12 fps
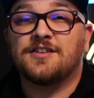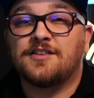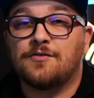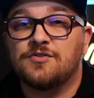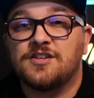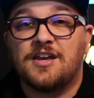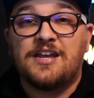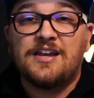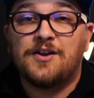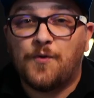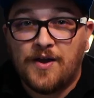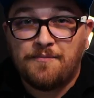there was a heat
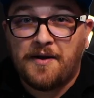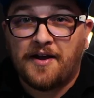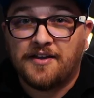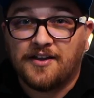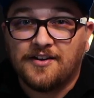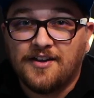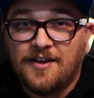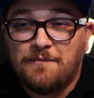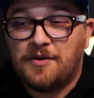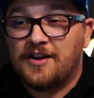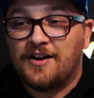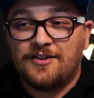away backing,
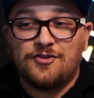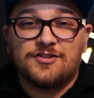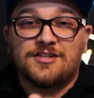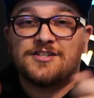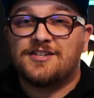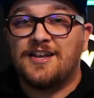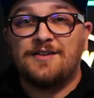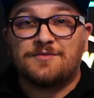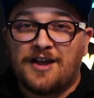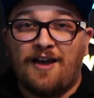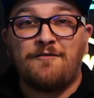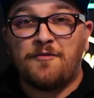meaning I use the same
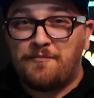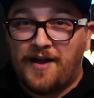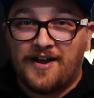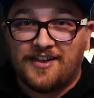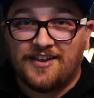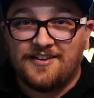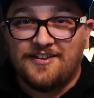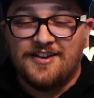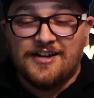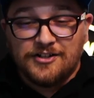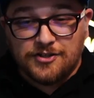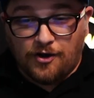type of backing
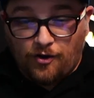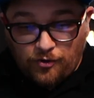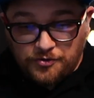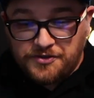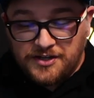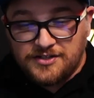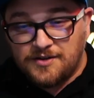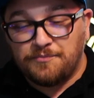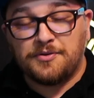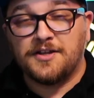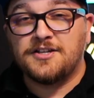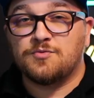to hold things in
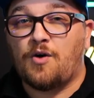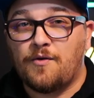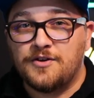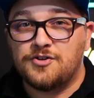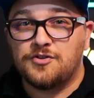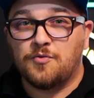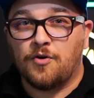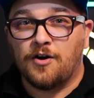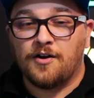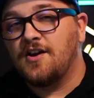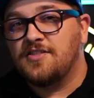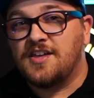place while we do the
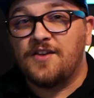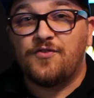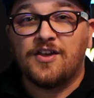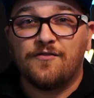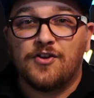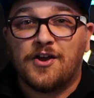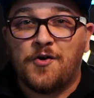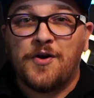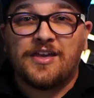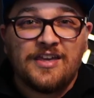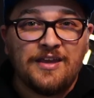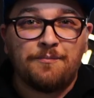work. Then if you give it a quick
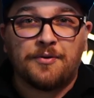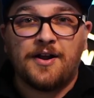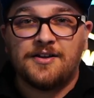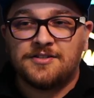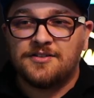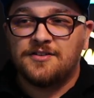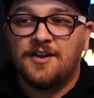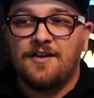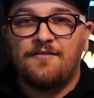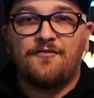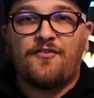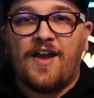heat press,
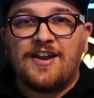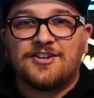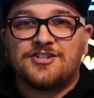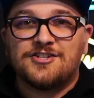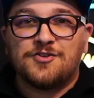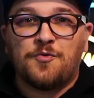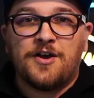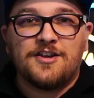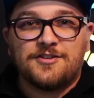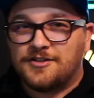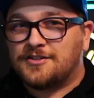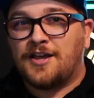vanishes away
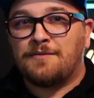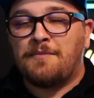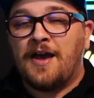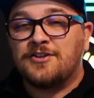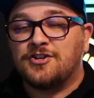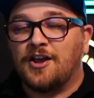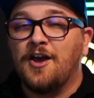just like magic